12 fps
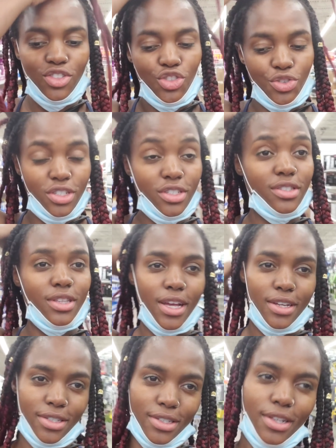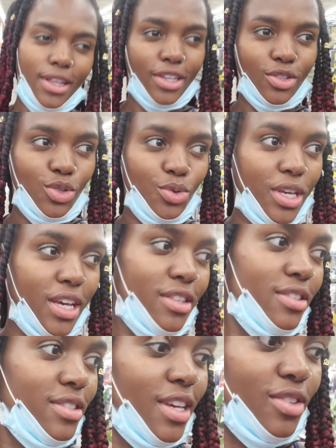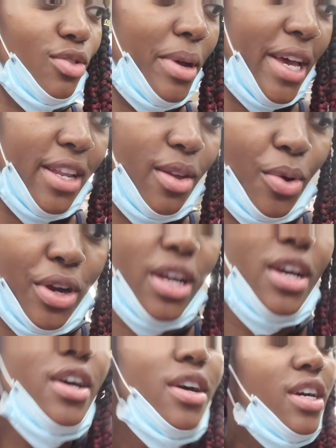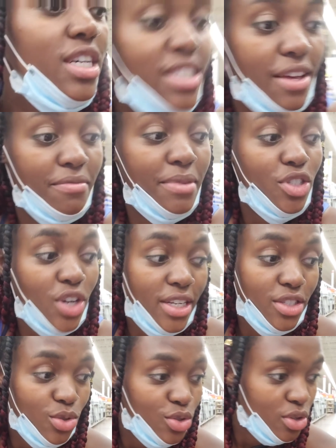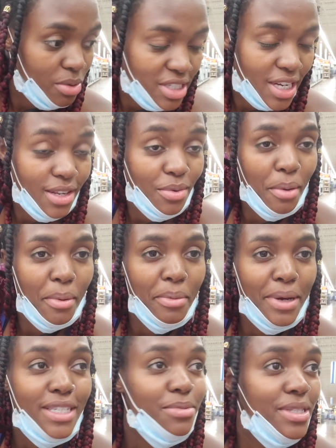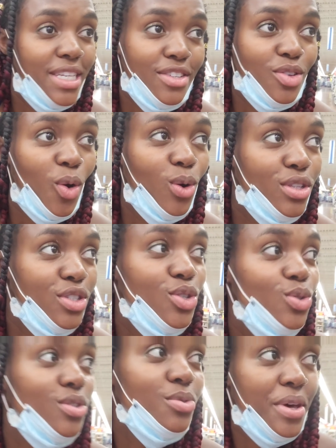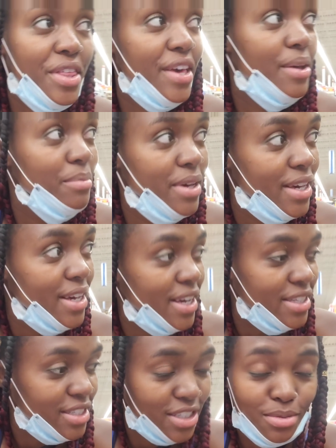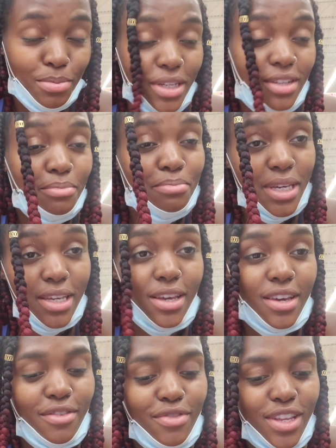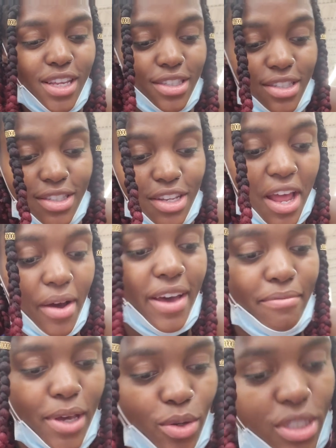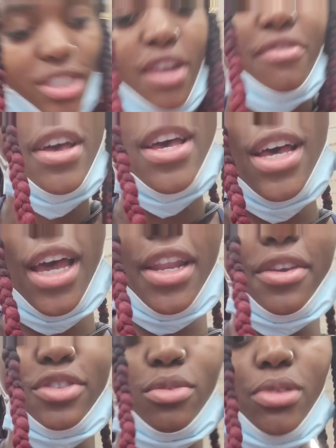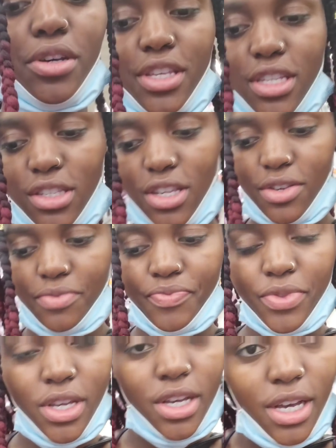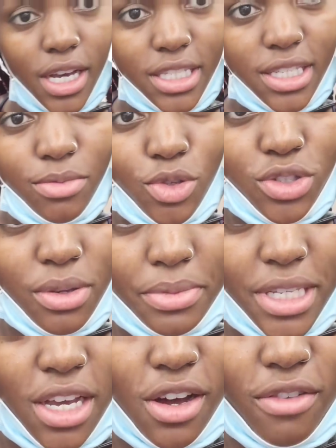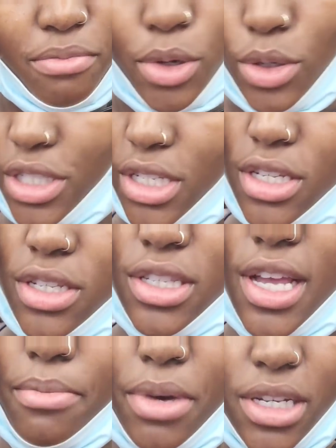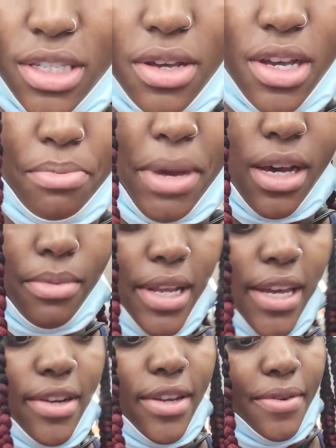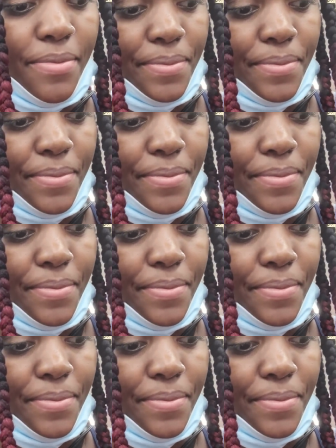drill slash like toolkit so I can do my handiwork because I've been trying to do so much handiwork but my husband takes all the tools with him and it's just been a big inconvenience. So now I have my own stuff and I also bought these. I see him use them to take off bolts. It's 10 bucks. Might come in handy.